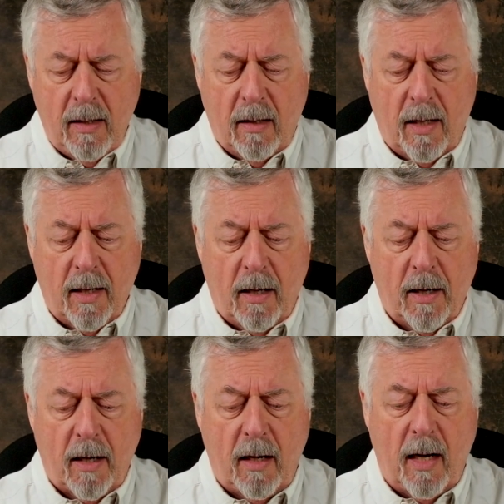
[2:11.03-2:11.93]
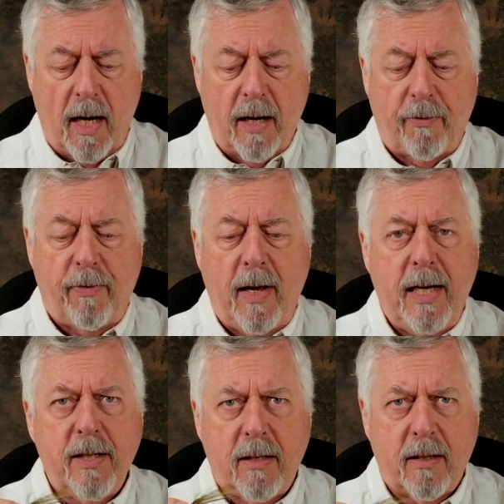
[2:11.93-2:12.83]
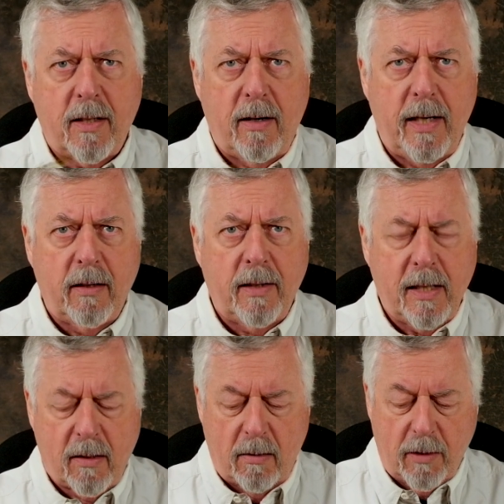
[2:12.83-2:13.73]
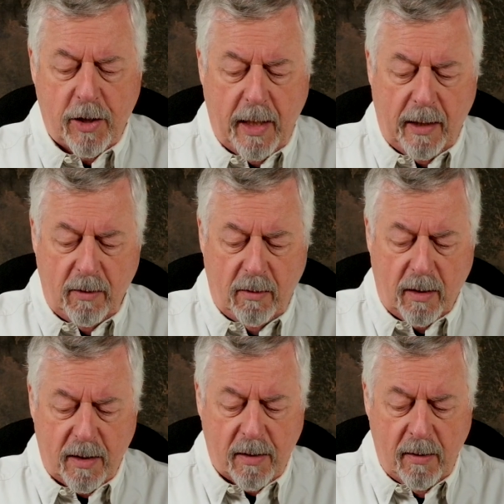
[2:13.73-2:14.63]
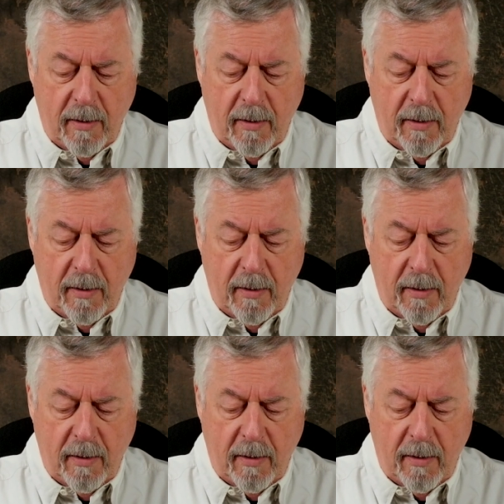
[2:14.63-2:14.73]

on a lot of flies that are tied on these long shanked hooks.